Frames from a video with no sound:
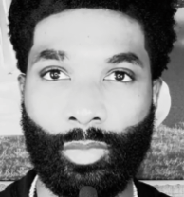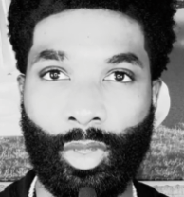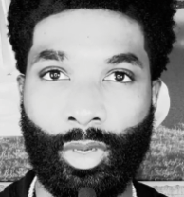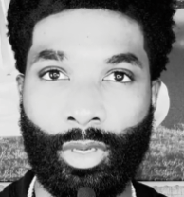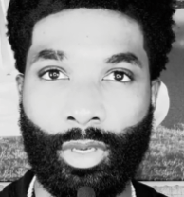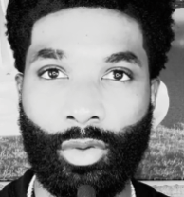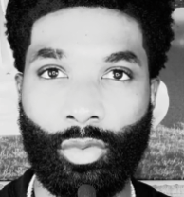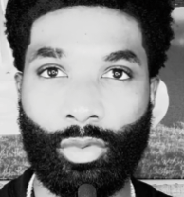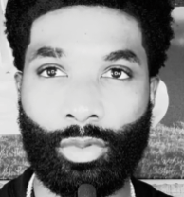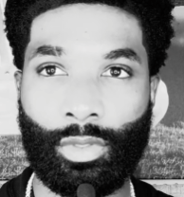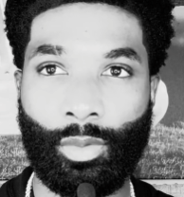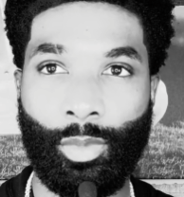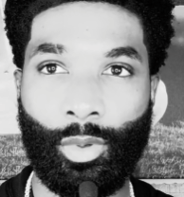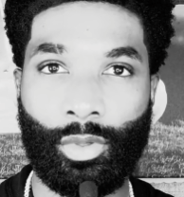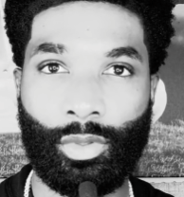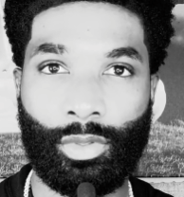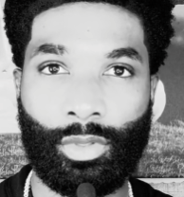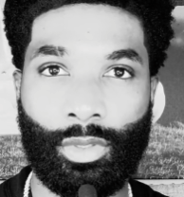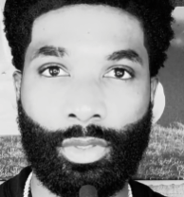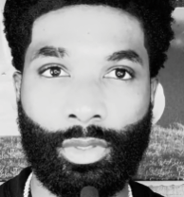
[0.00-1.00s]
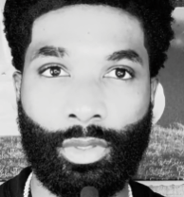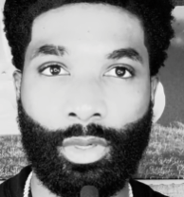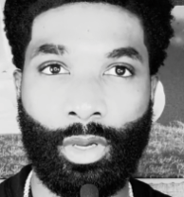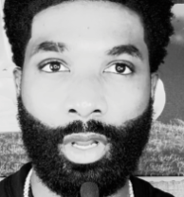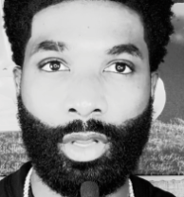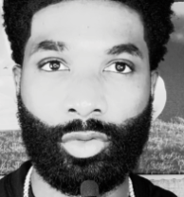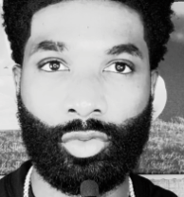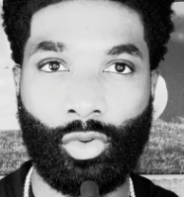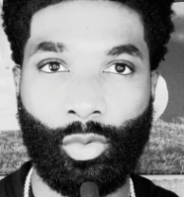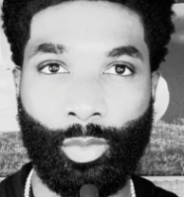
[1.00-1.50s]
and he was supposed to
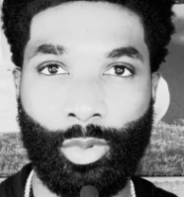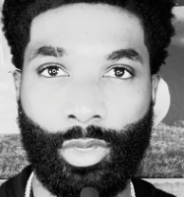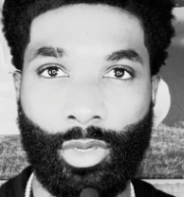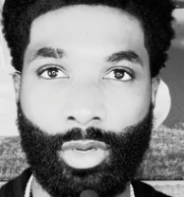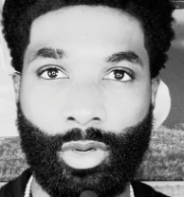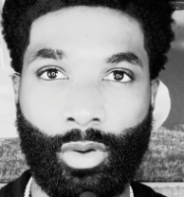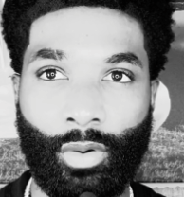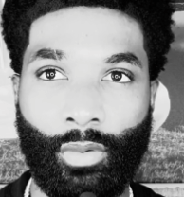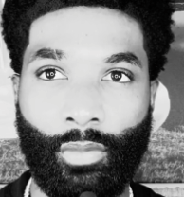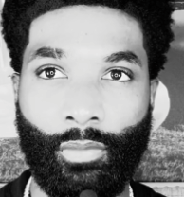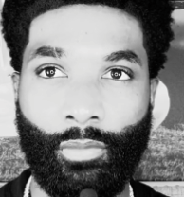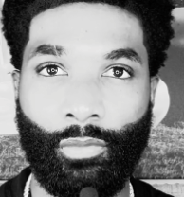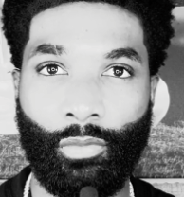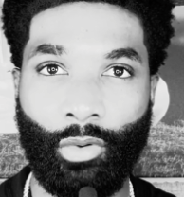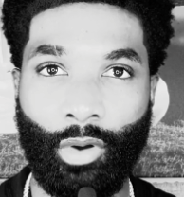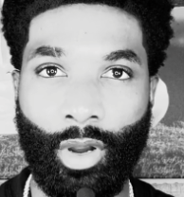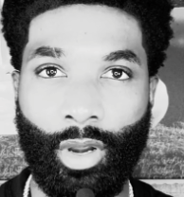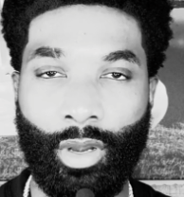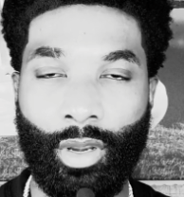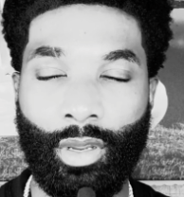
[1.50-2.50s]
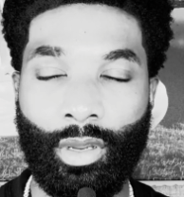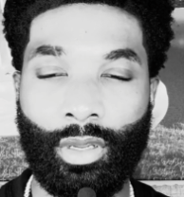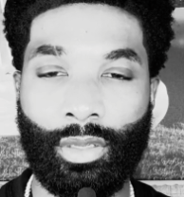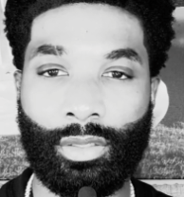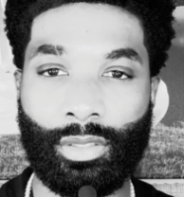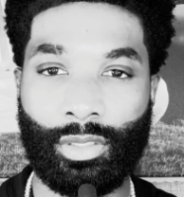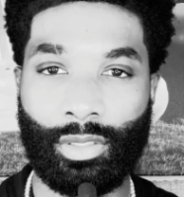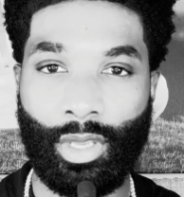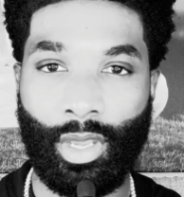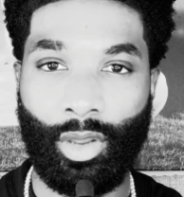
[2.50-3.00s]
also be here Friday
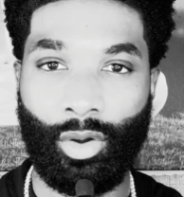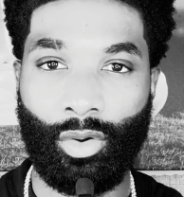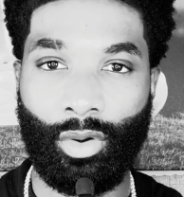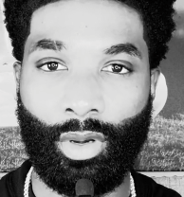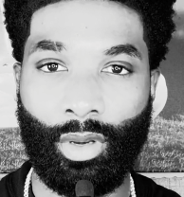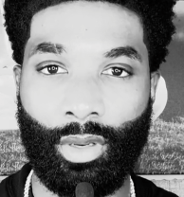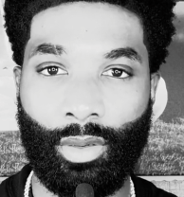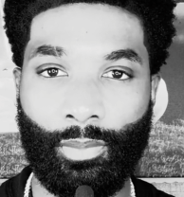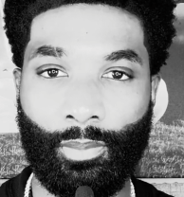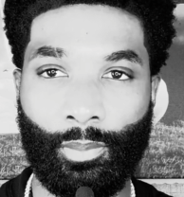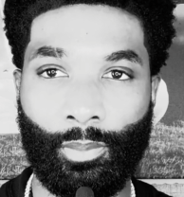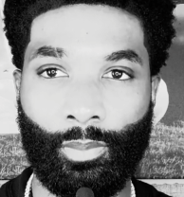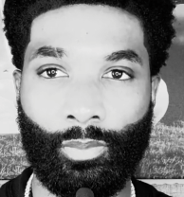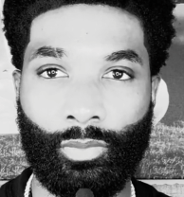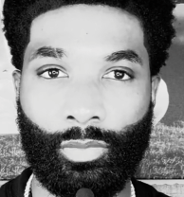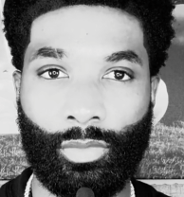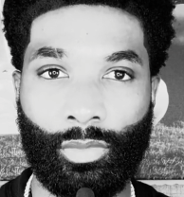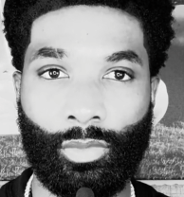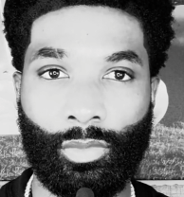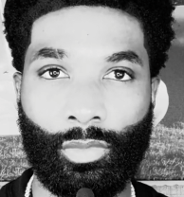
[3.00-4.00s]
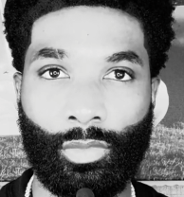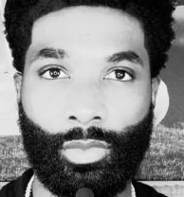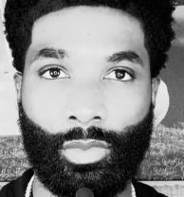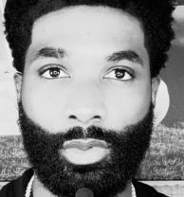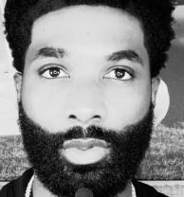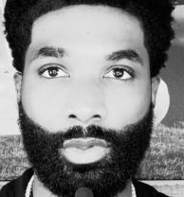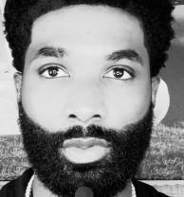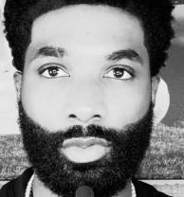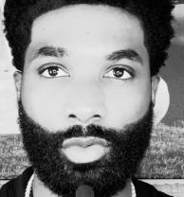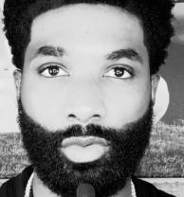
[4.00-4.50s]
and Saturday.
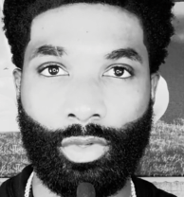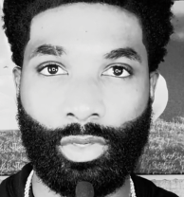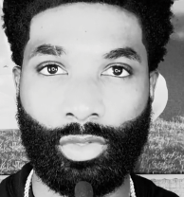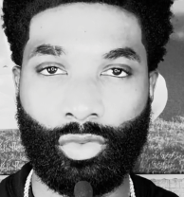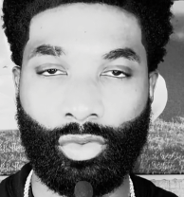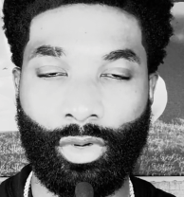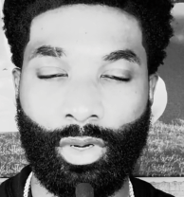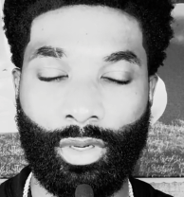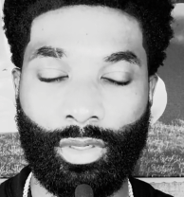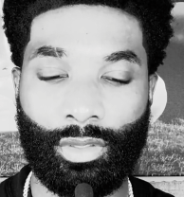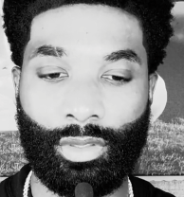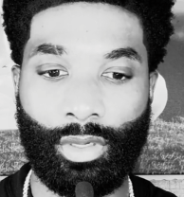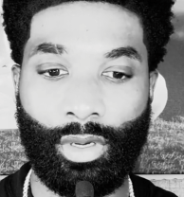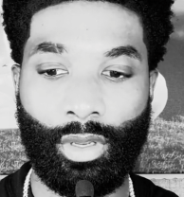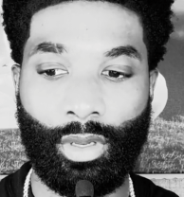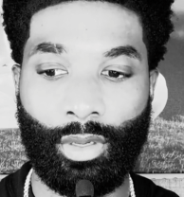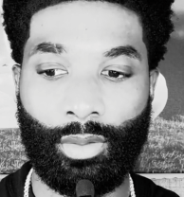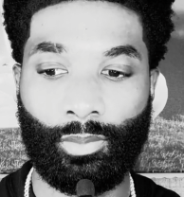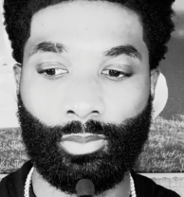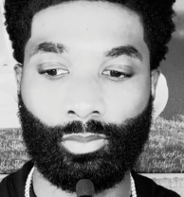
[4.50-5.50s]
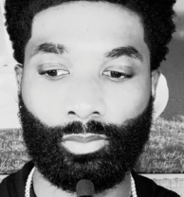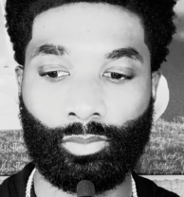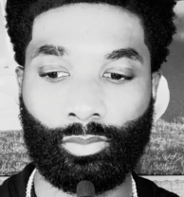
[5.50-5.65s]
So yesterday and today.